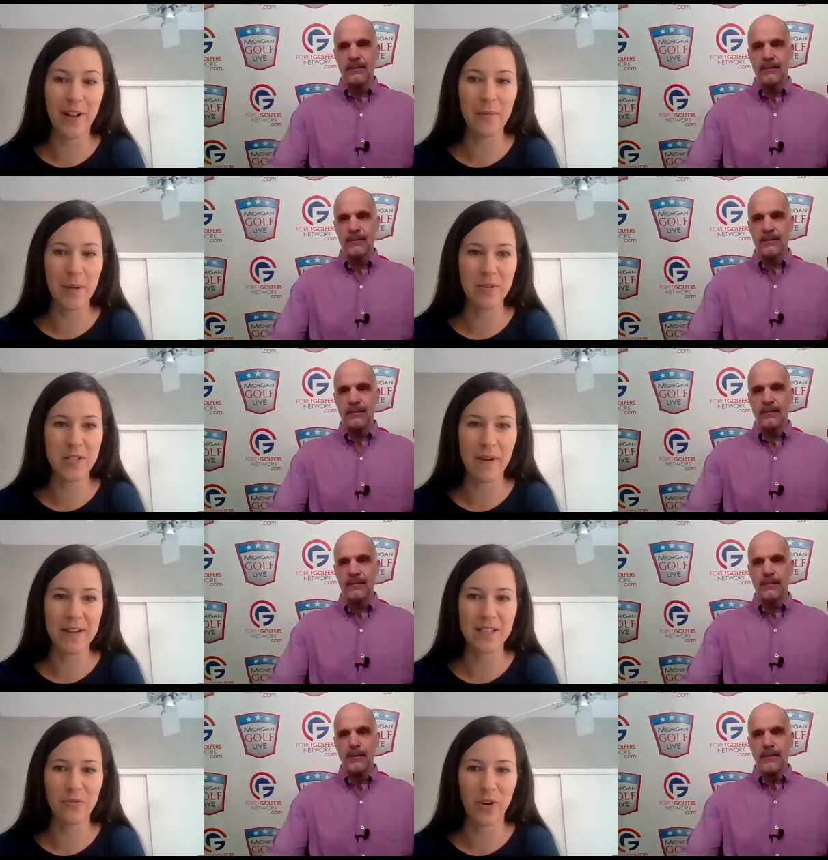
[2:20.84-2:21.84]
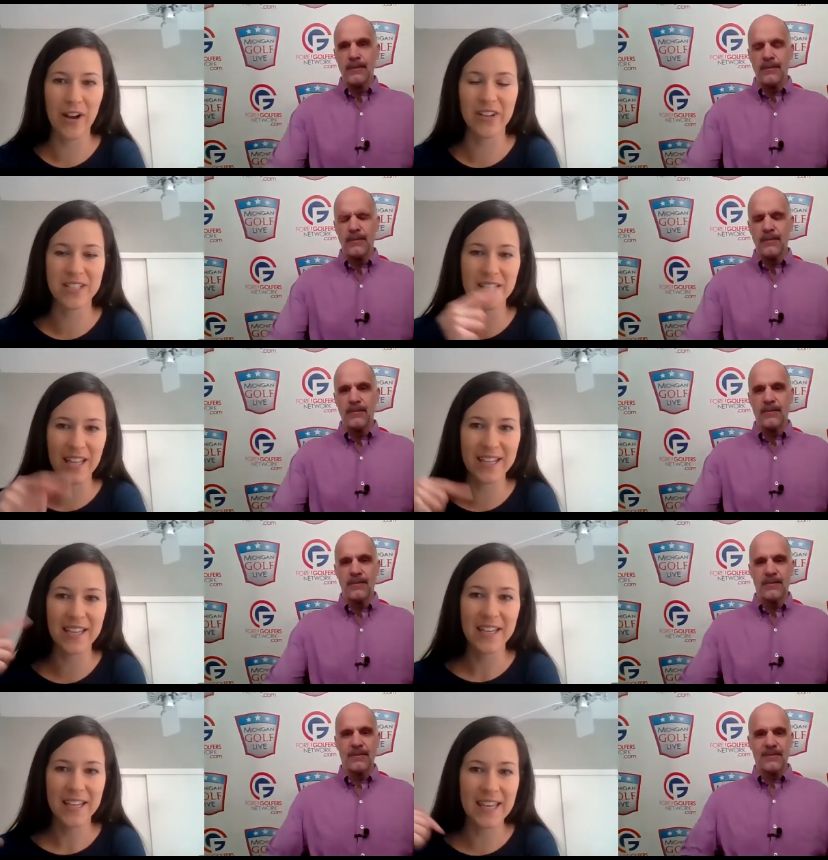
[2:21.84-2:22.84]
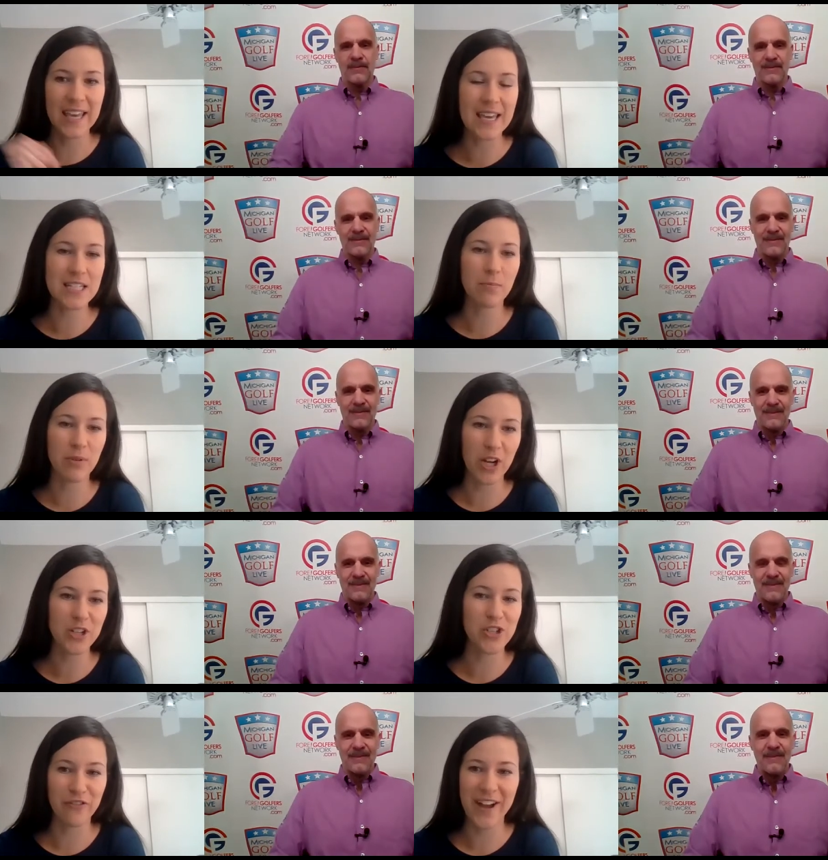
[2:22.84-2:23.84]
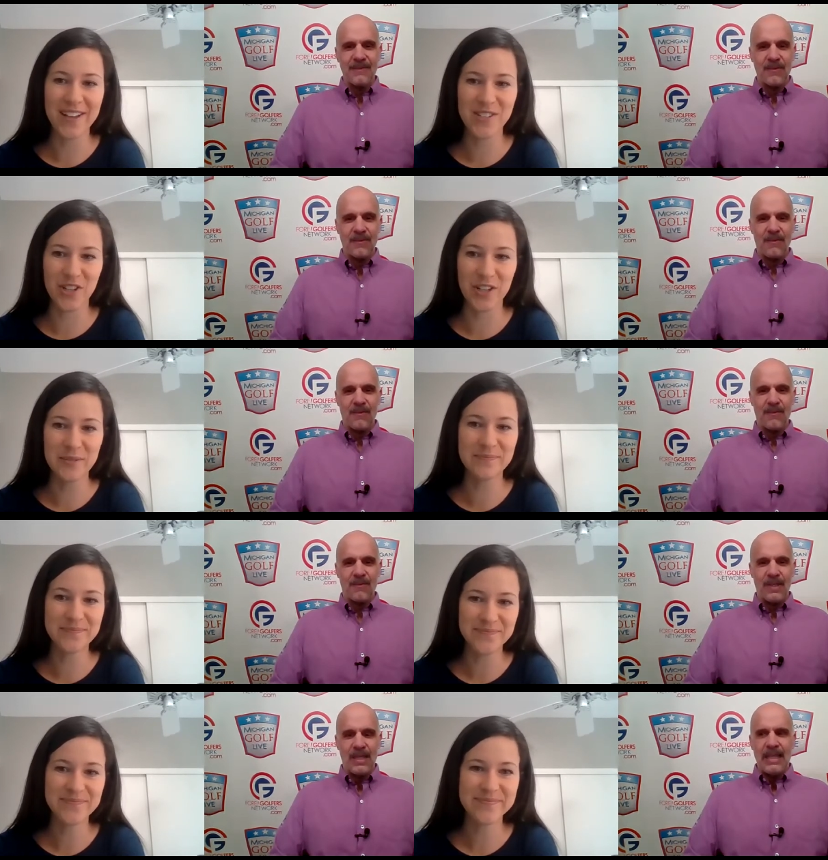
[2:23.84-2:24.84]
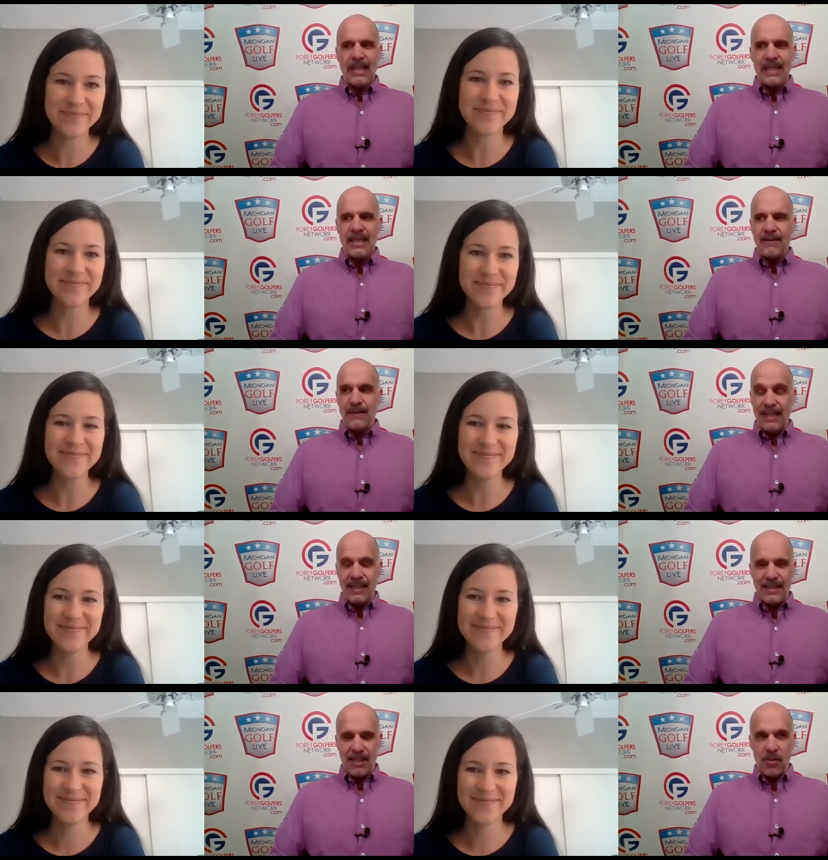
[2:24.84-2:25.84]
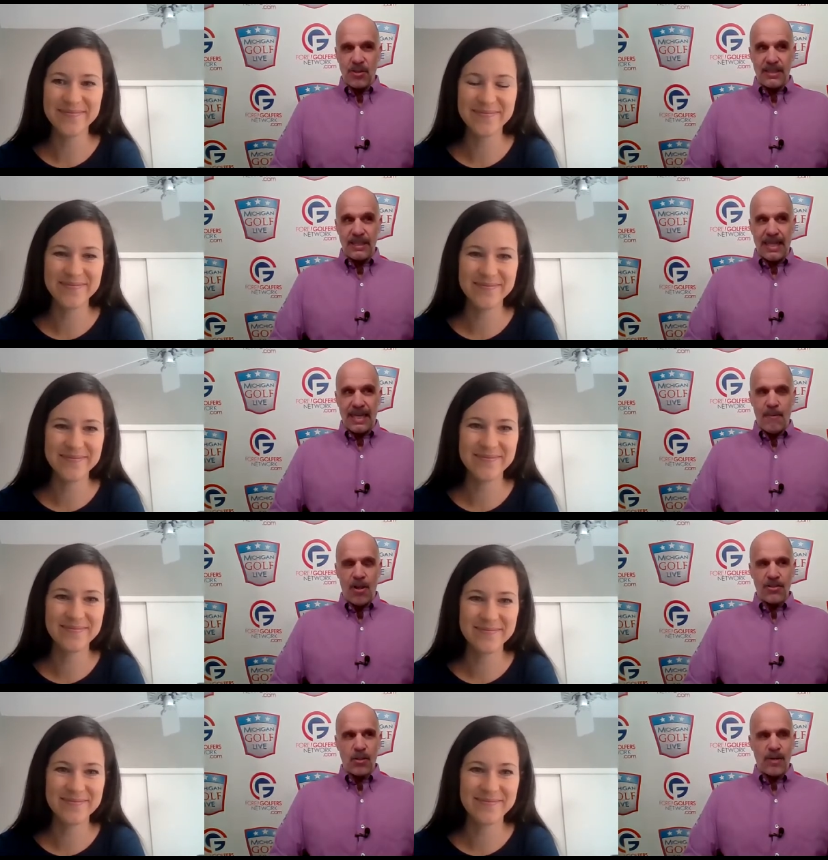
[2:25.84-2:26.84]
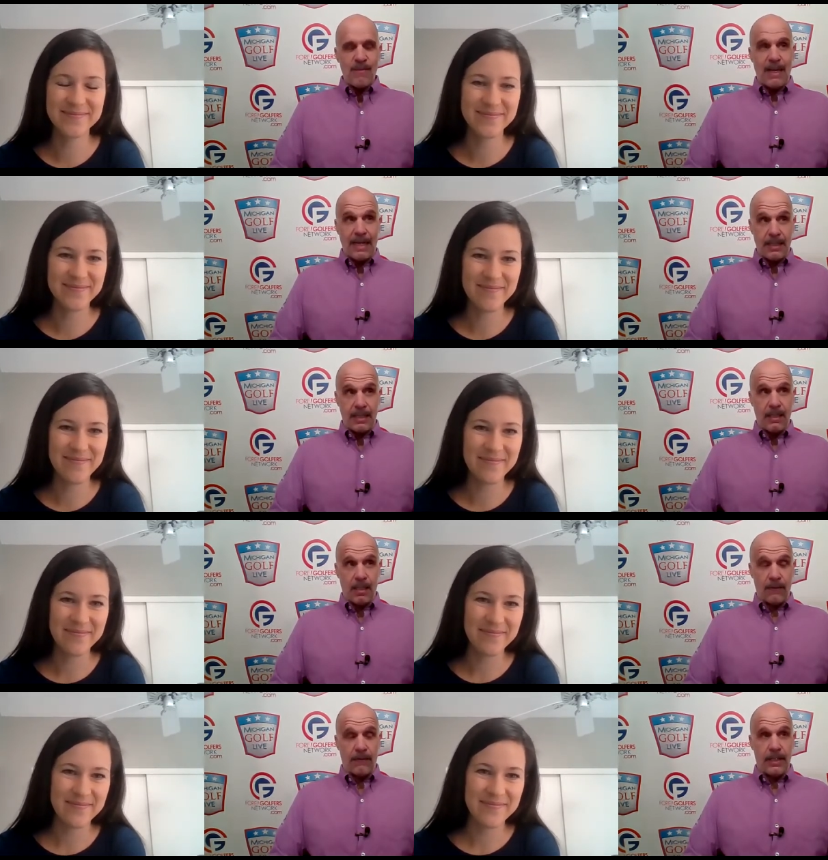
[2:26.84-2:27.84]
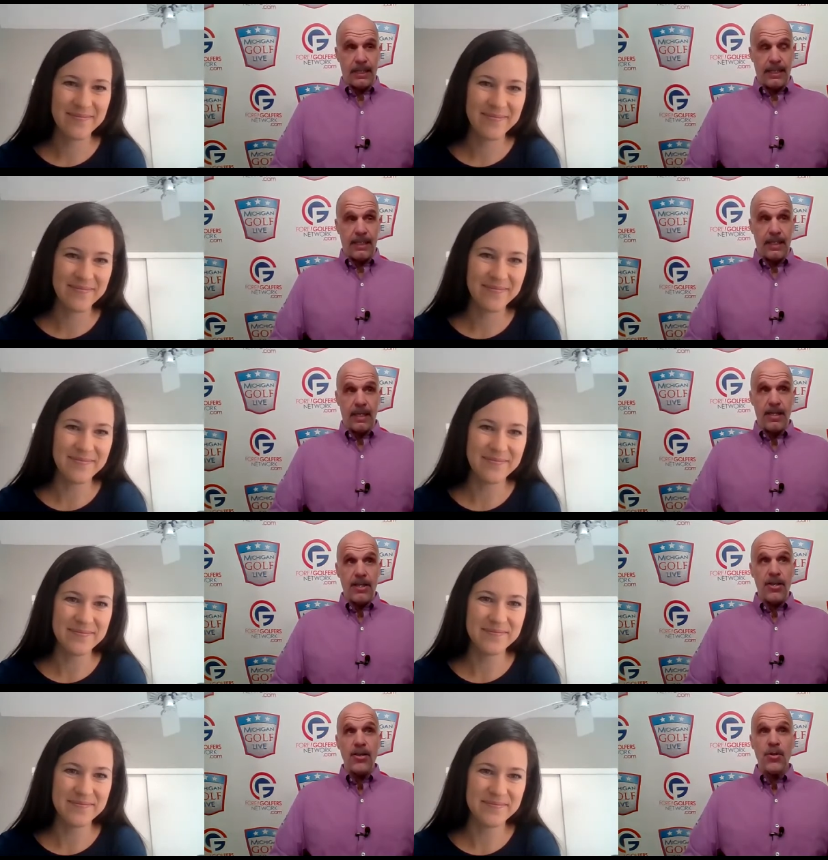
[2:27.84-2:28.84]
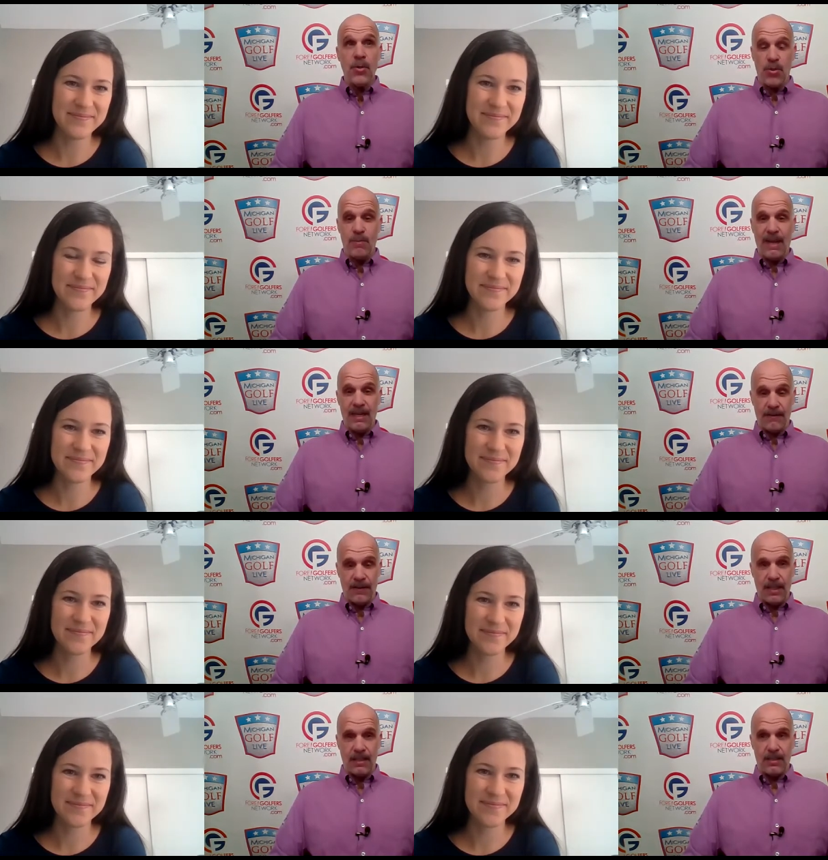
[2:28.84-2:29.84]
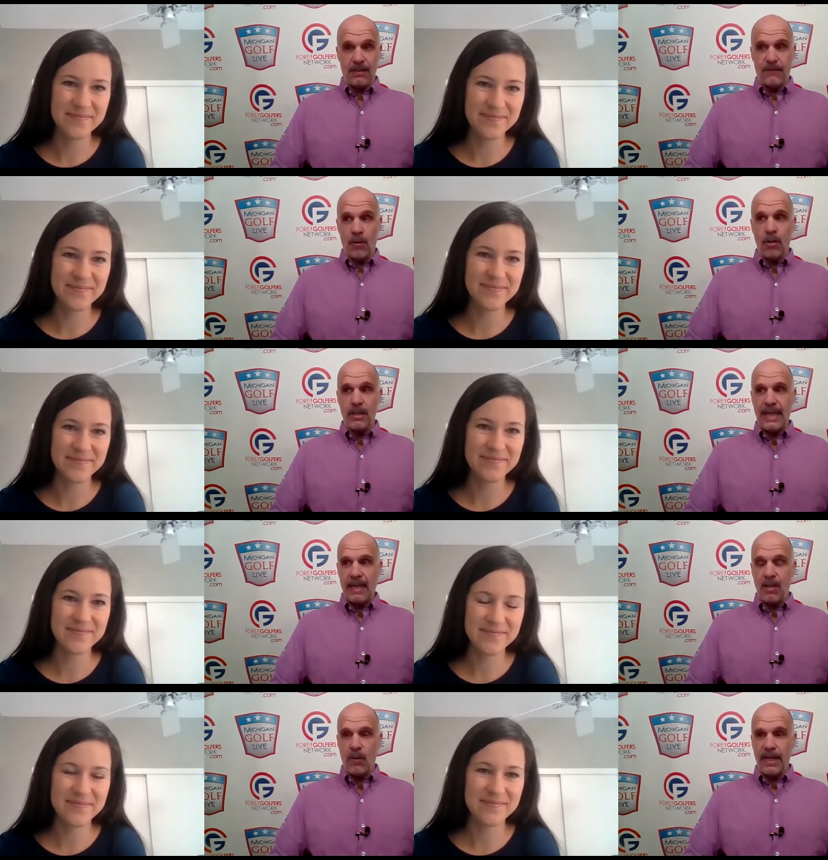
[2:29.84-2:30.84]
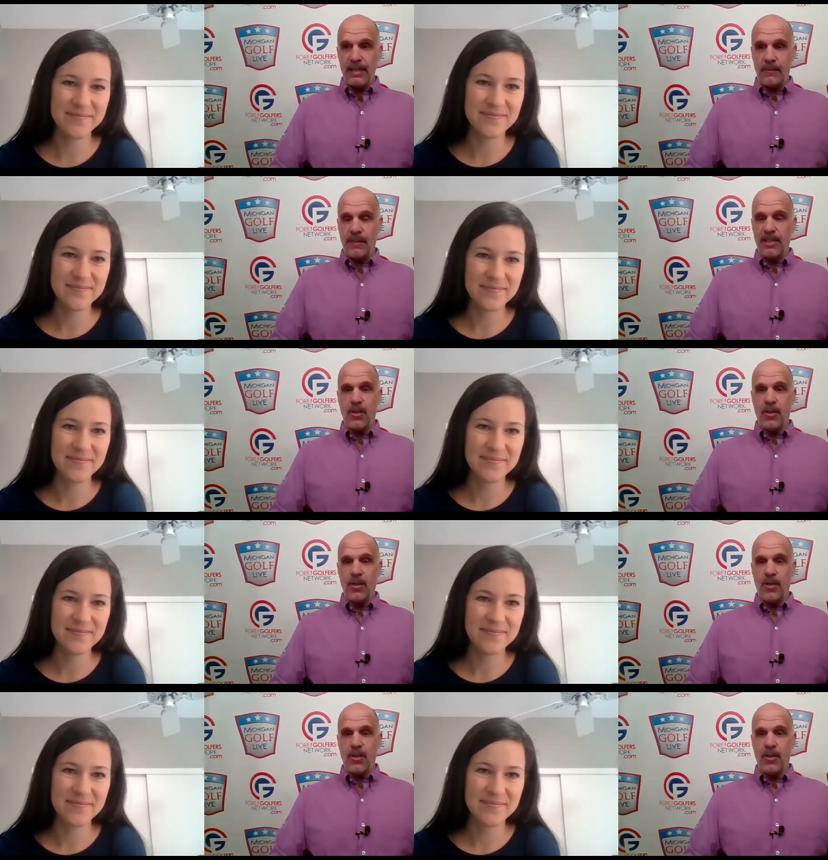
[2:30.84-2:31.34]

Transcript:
Speaker 1: development perspective. We're having to like get into production faster.
Speaker 2: That is interesting, and I'm also reminded of the huge benefit for Callaway to be